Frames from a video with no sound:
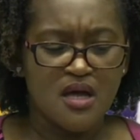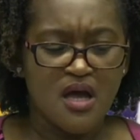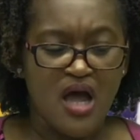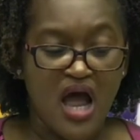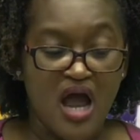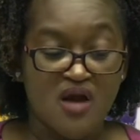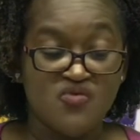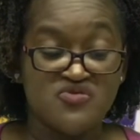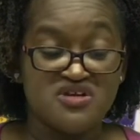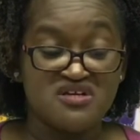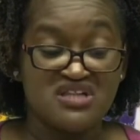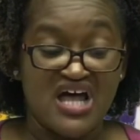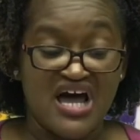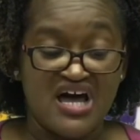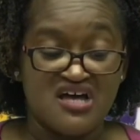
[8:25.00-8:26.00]
I
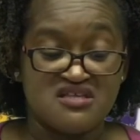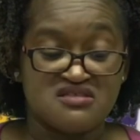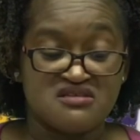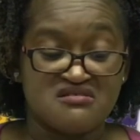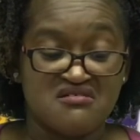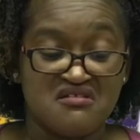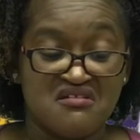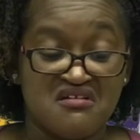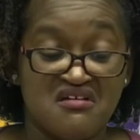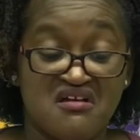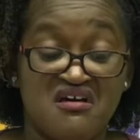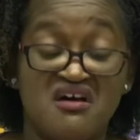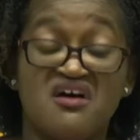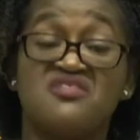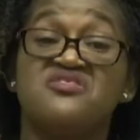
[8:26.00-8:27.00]
realize
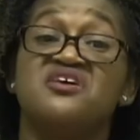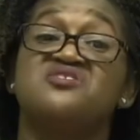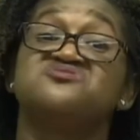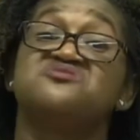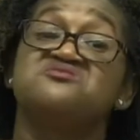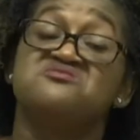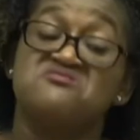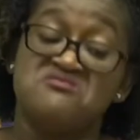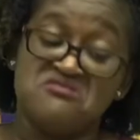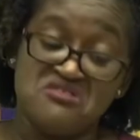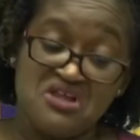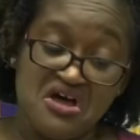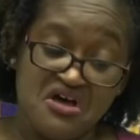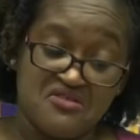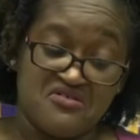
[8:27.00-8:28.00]
there's
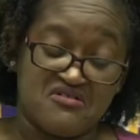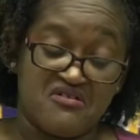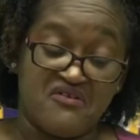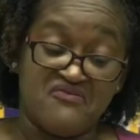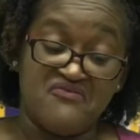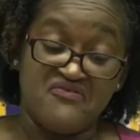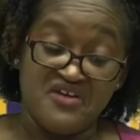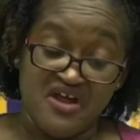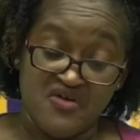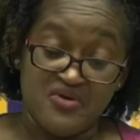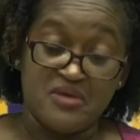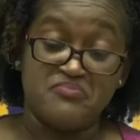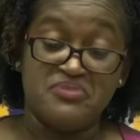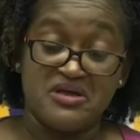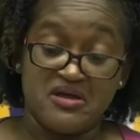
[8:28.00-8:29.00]
another very
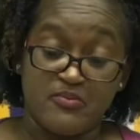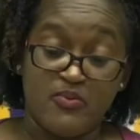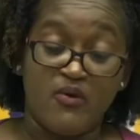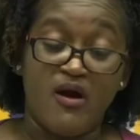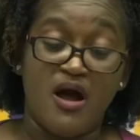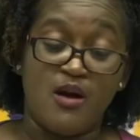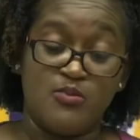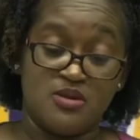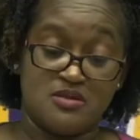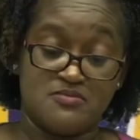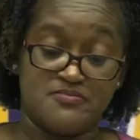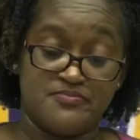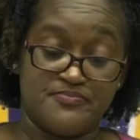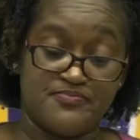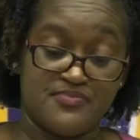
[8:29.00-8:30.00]
big problem.
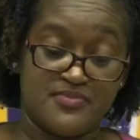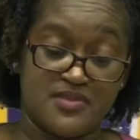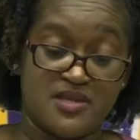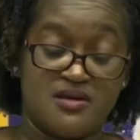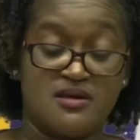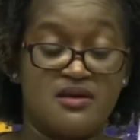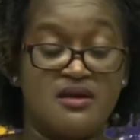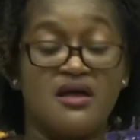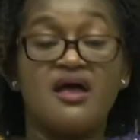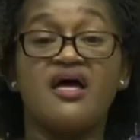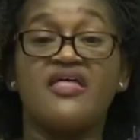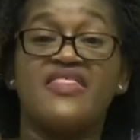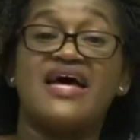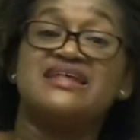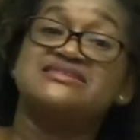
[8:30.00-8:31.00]

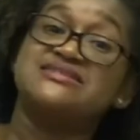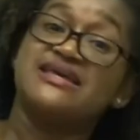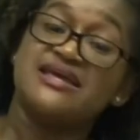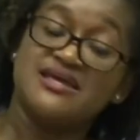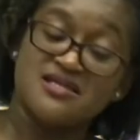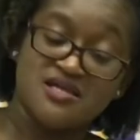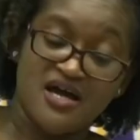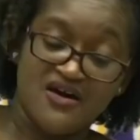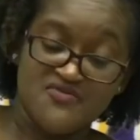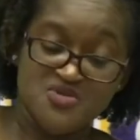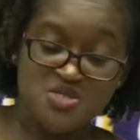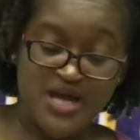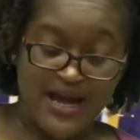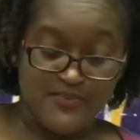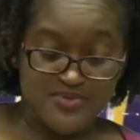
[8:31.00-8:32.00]
That is the end of
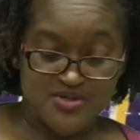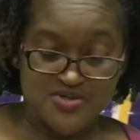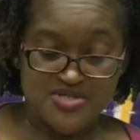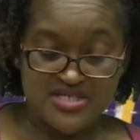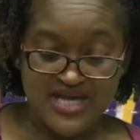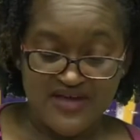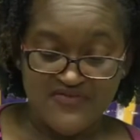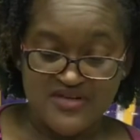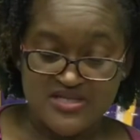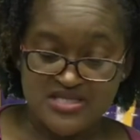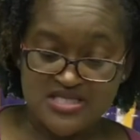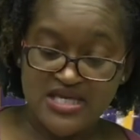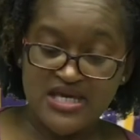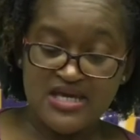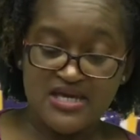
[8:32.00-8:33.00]
chapter
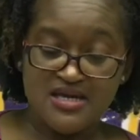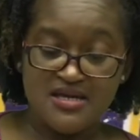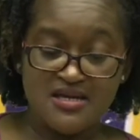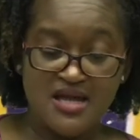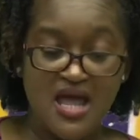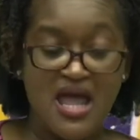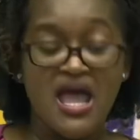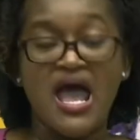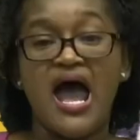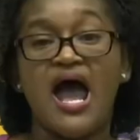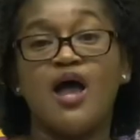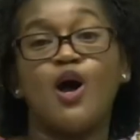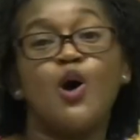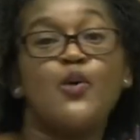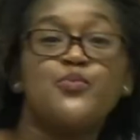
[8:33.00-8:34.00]
17. I
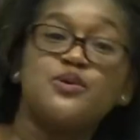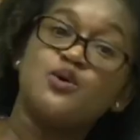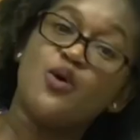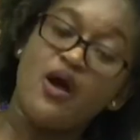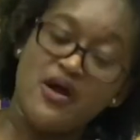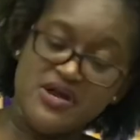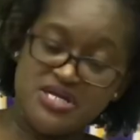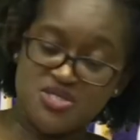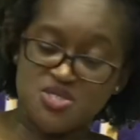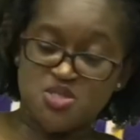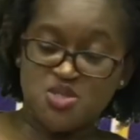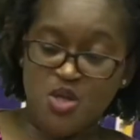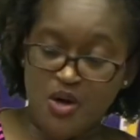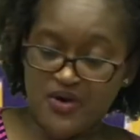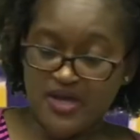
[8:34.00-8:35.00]
hope you are
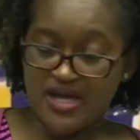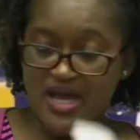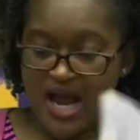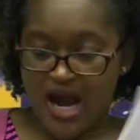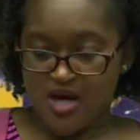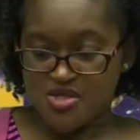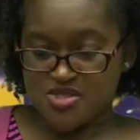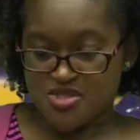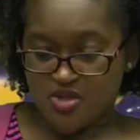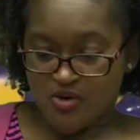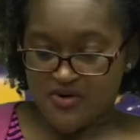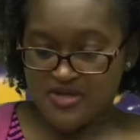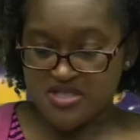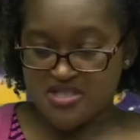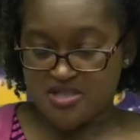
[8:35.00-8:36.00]
enjoying our
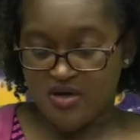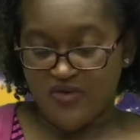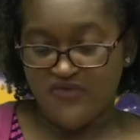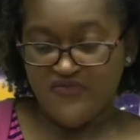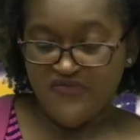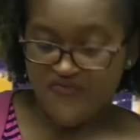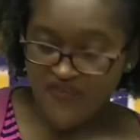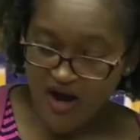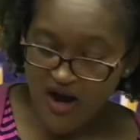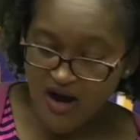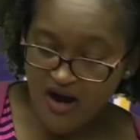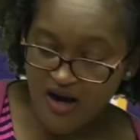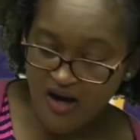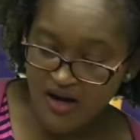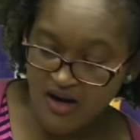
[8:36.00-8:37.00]
story so
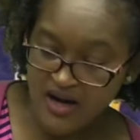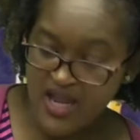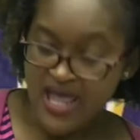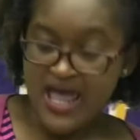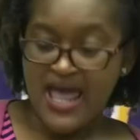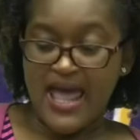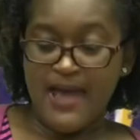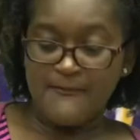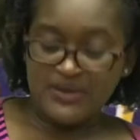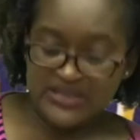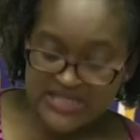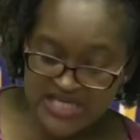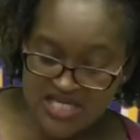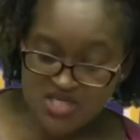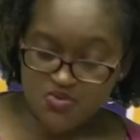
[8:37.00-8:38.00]
far. And
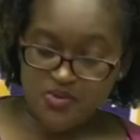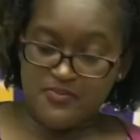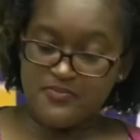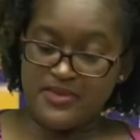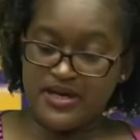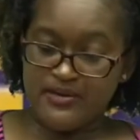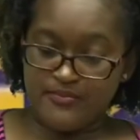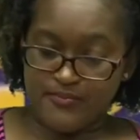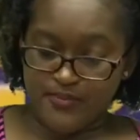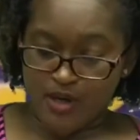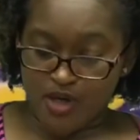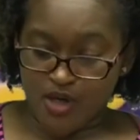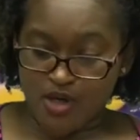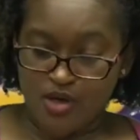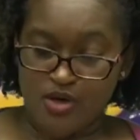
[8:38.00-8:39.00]
please
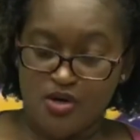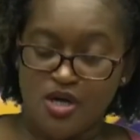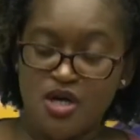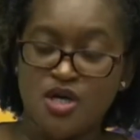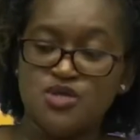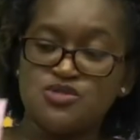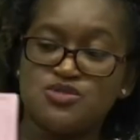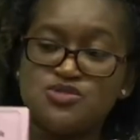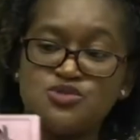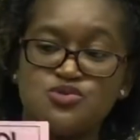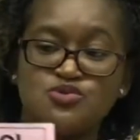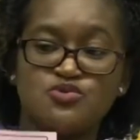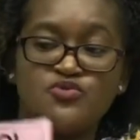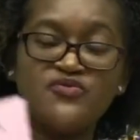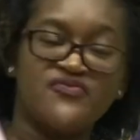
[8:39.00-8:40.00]
remember
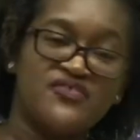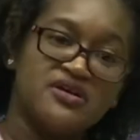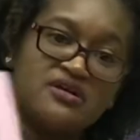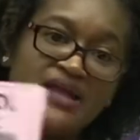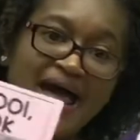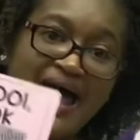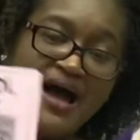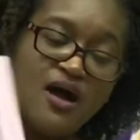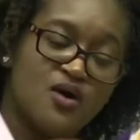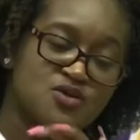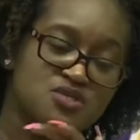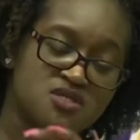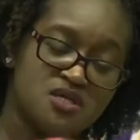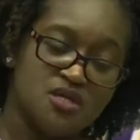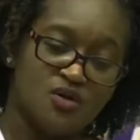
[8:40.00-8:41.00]
to fill
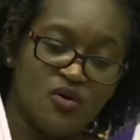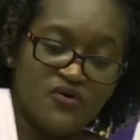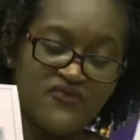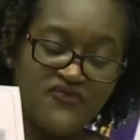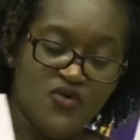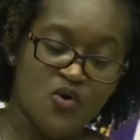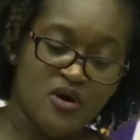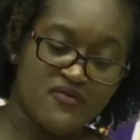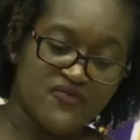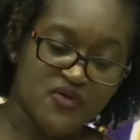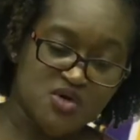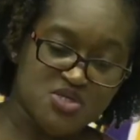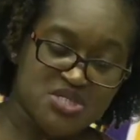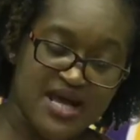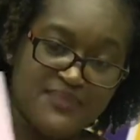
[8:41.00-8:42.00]
out your form for
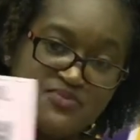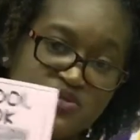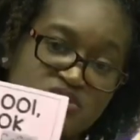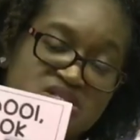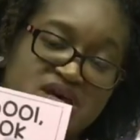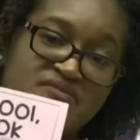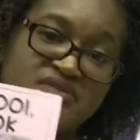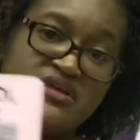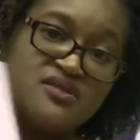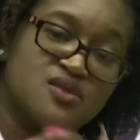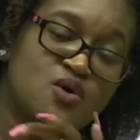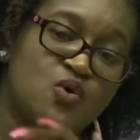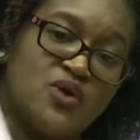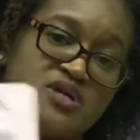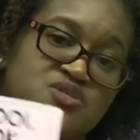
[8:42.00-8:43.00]
chapter 7 and the
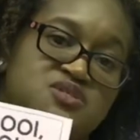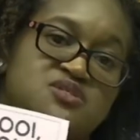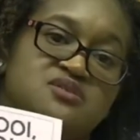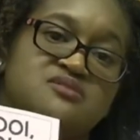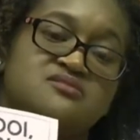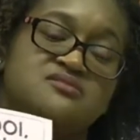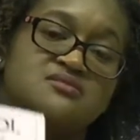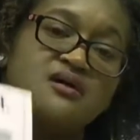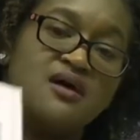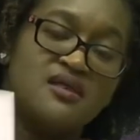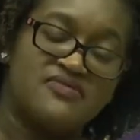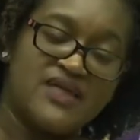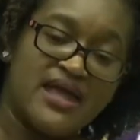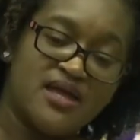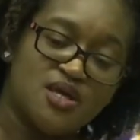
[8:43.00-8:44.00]
questions.
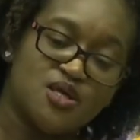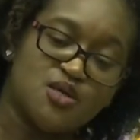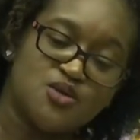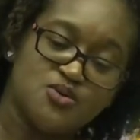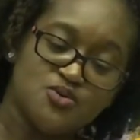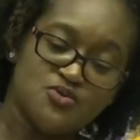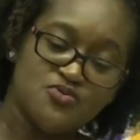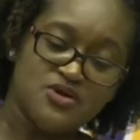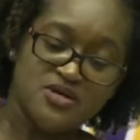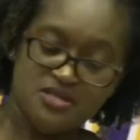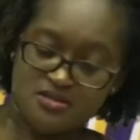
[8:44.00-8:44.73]
Thank you.